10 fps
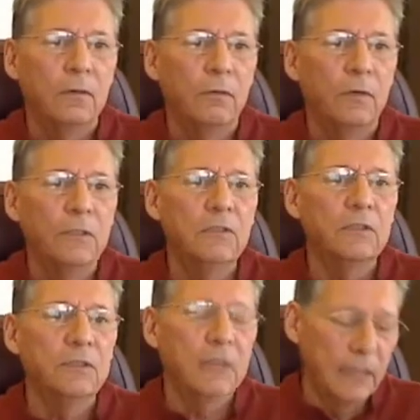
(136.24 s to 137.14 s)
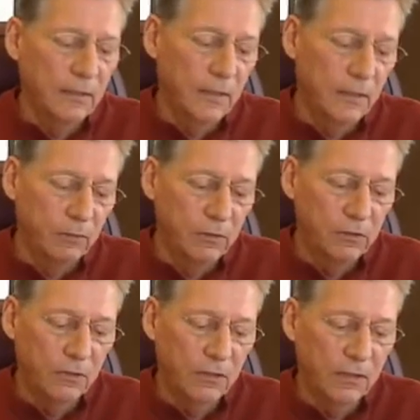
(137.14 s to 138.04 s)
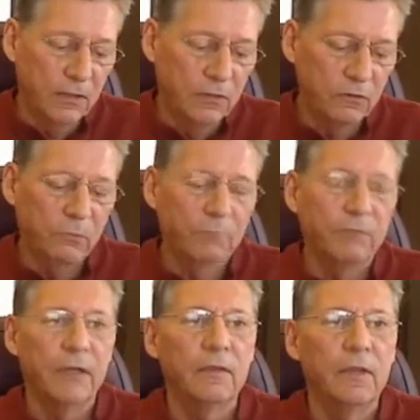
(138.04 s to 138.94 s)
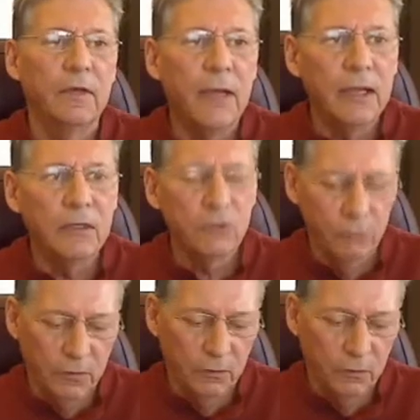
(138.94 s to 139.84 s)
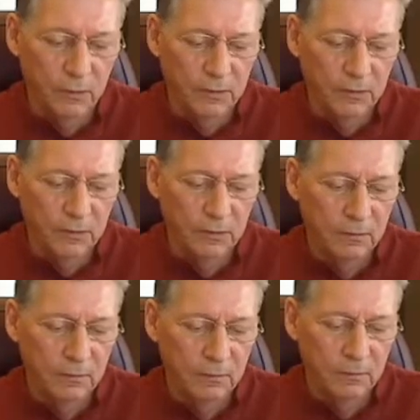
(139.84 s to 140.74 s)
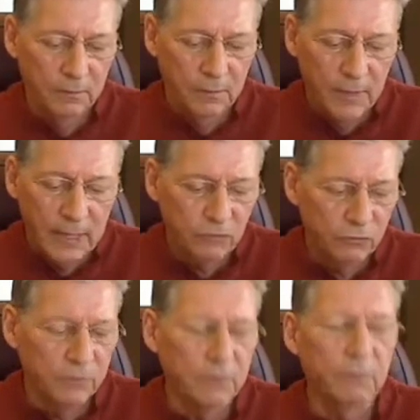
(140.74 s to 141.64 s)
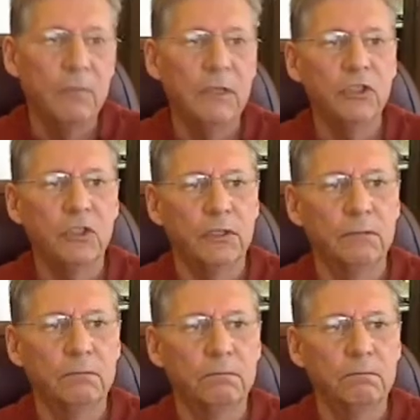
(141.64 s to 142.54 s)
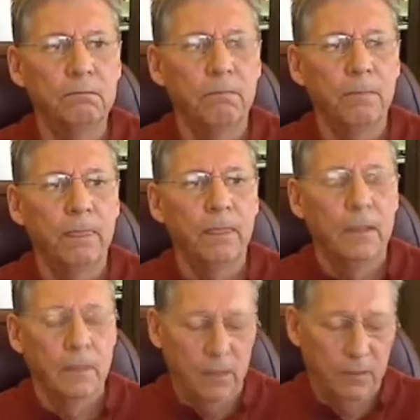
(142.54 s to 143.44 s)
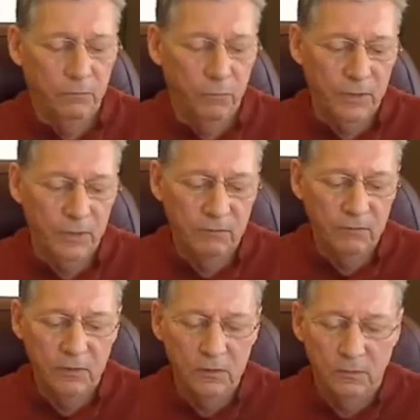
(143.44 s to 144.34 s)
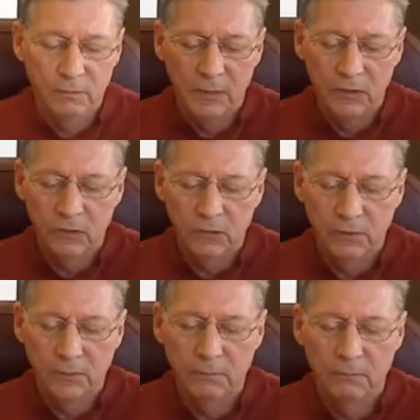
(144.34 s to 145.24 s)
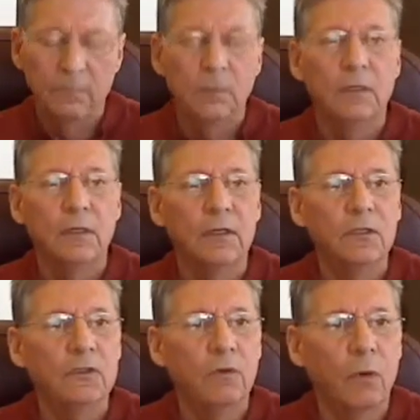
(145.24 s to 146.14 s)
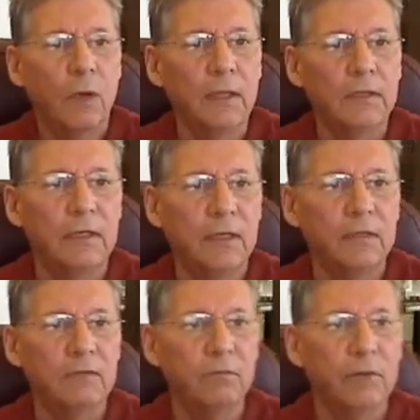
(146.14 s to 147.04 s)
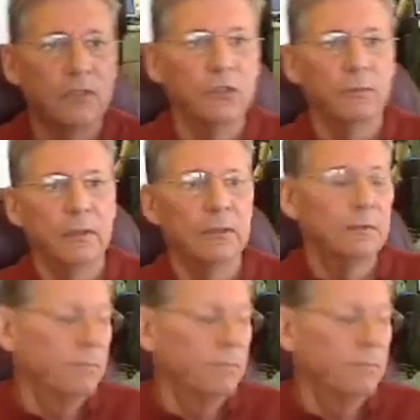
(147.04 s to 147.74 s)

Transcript: Once you assign numbers to things to reflect the natural order, natural dimension of whatever you are measuring, it is qualitative measurement.